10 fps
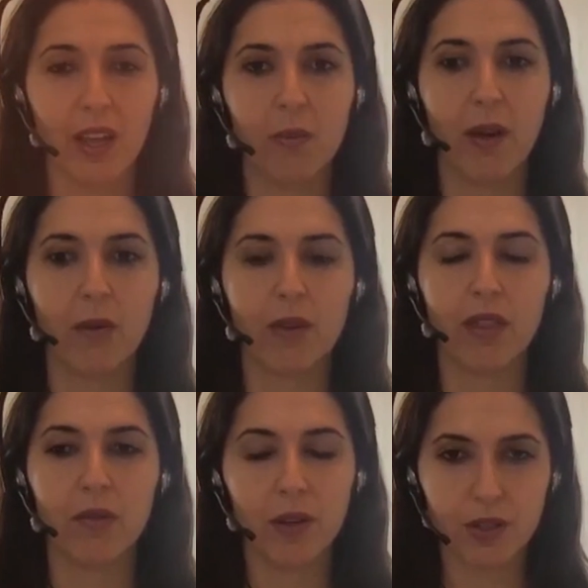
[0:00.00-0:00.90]
about what
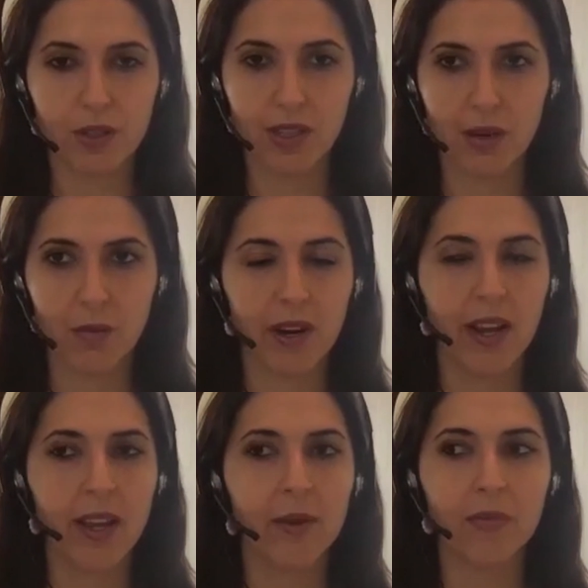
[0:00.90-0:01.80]
the future is going to
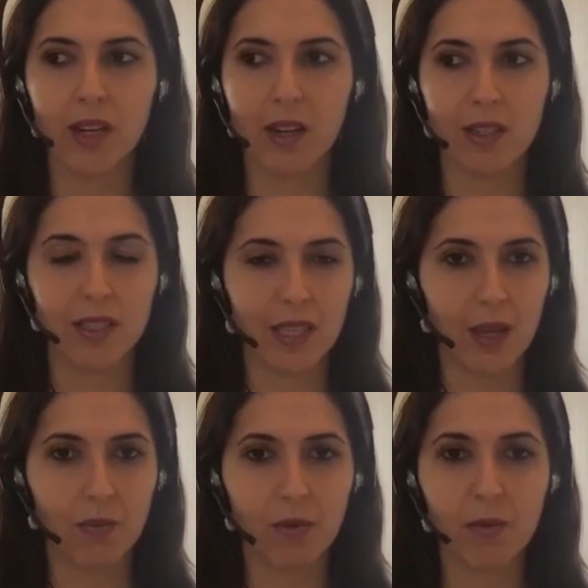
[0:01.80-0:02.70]
bring? And I just
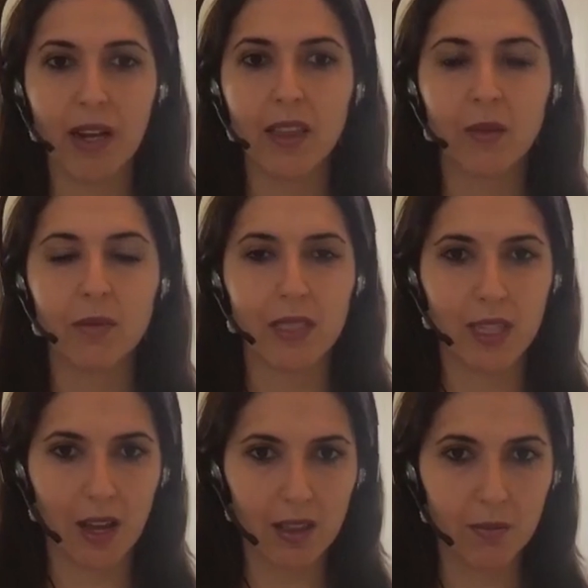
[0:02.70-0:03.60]
keep reminding them to
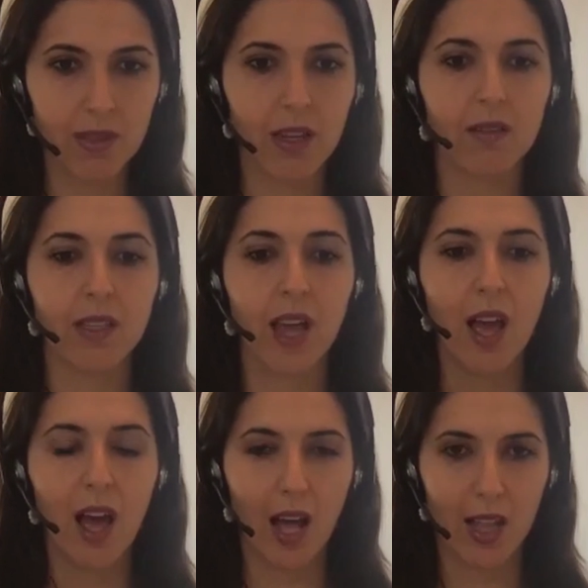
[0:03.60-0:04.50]
tell themselves,
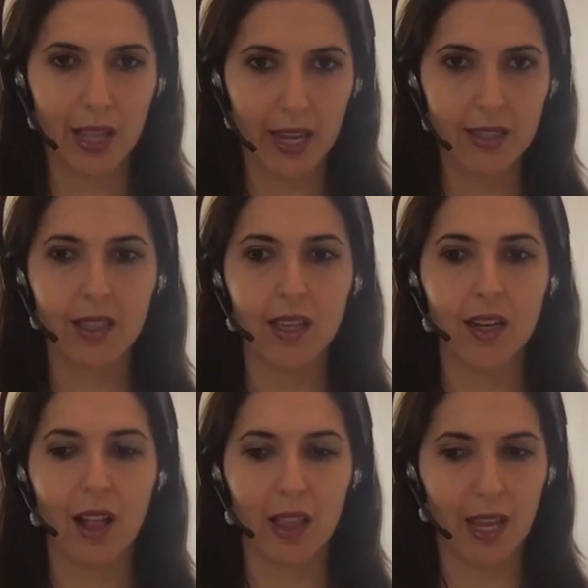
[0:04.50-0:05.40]
I'll handle it,
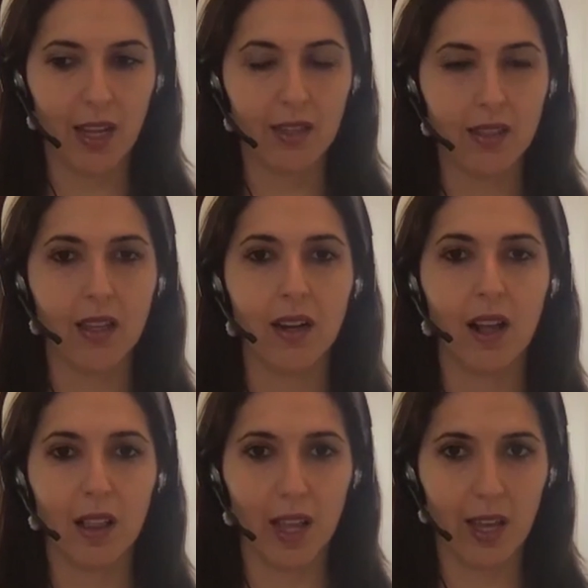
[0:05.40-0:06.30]
I'll handle it,
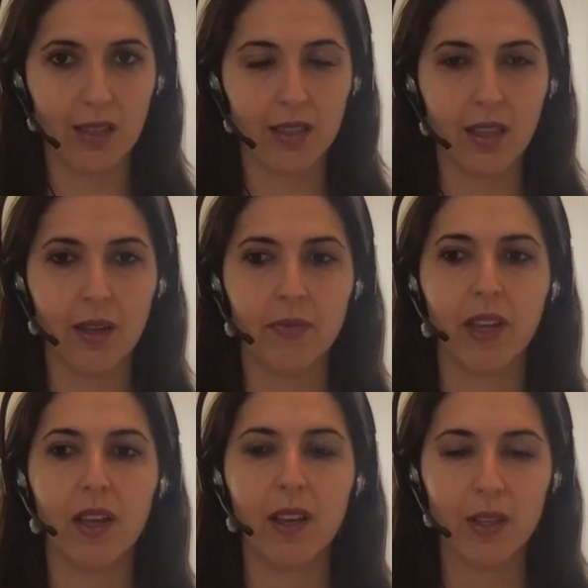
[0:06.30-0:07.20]
I'll handle it.
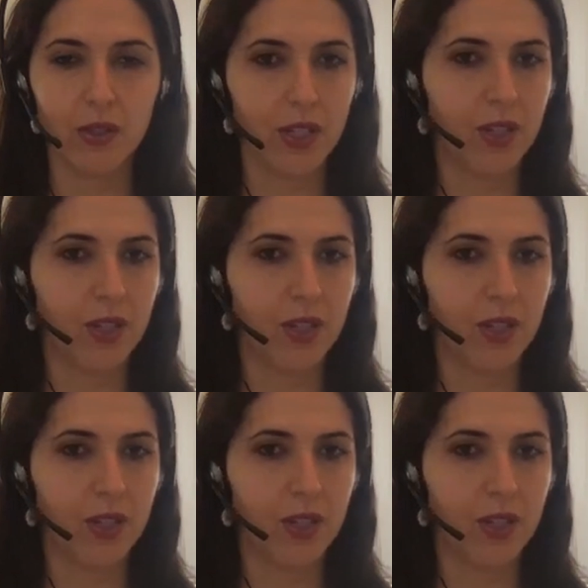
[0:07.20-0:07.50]
Because you